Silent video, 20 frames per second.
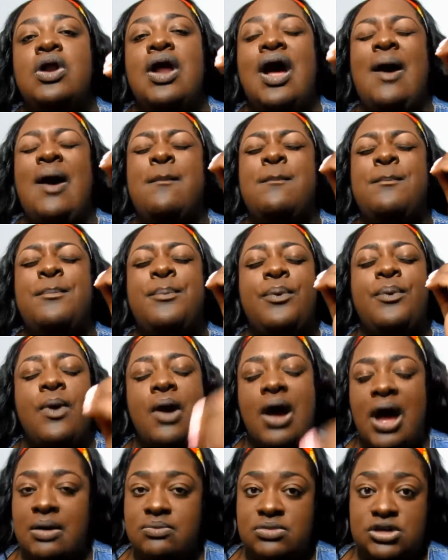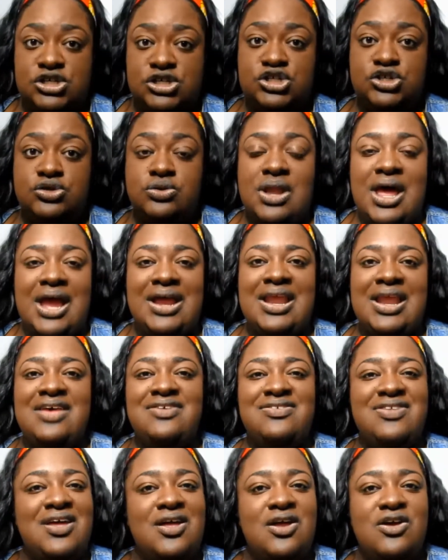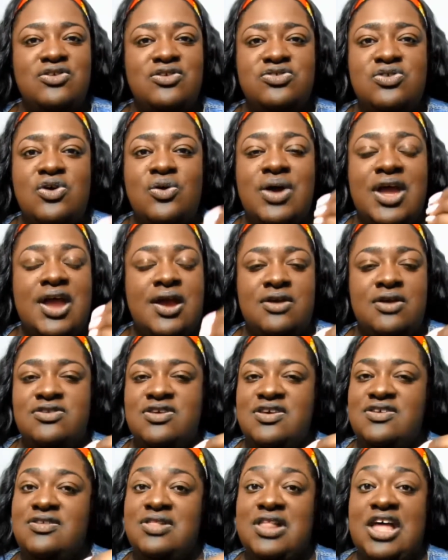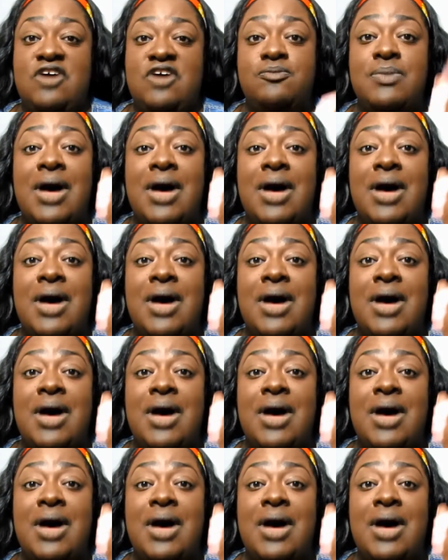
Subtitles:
I promise you. Like, they say there's no guarantees in life.